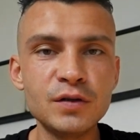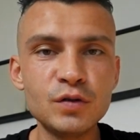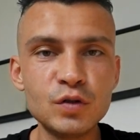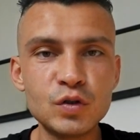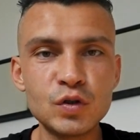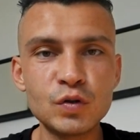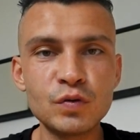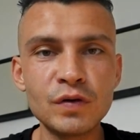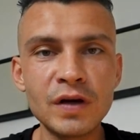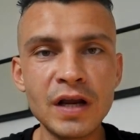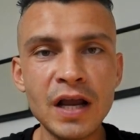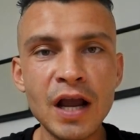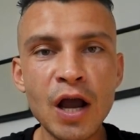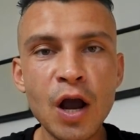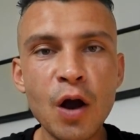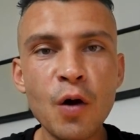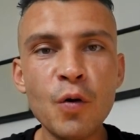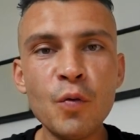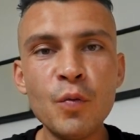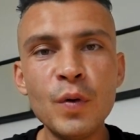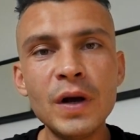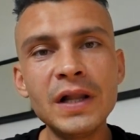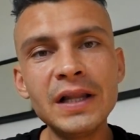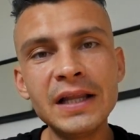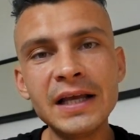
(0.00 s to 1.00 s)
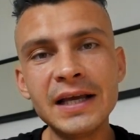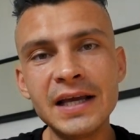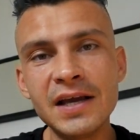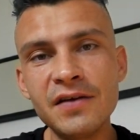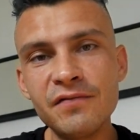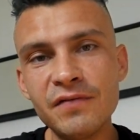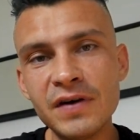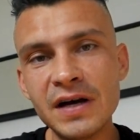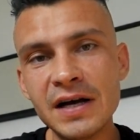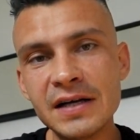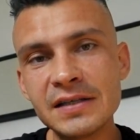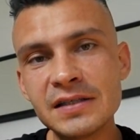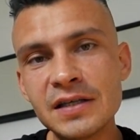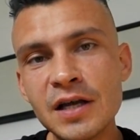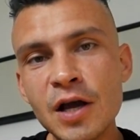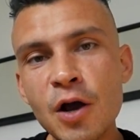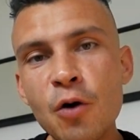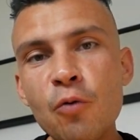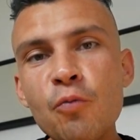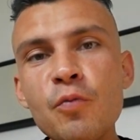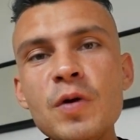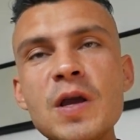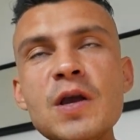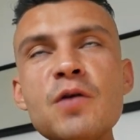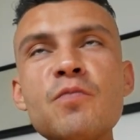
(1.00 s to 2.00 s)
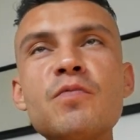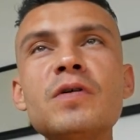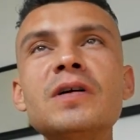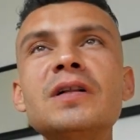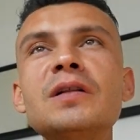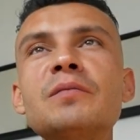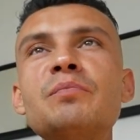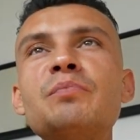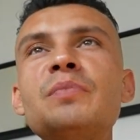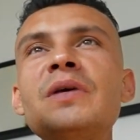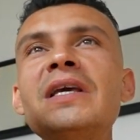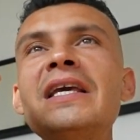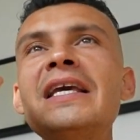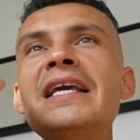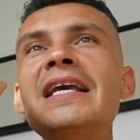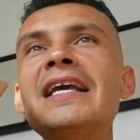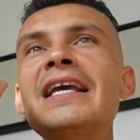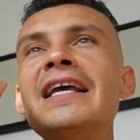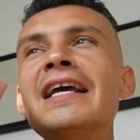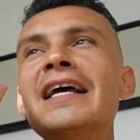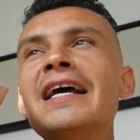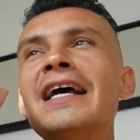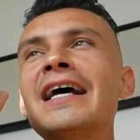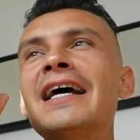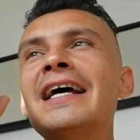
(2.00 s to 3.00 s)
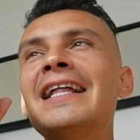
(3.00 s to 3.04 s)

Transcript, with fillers: industry will give us, we will be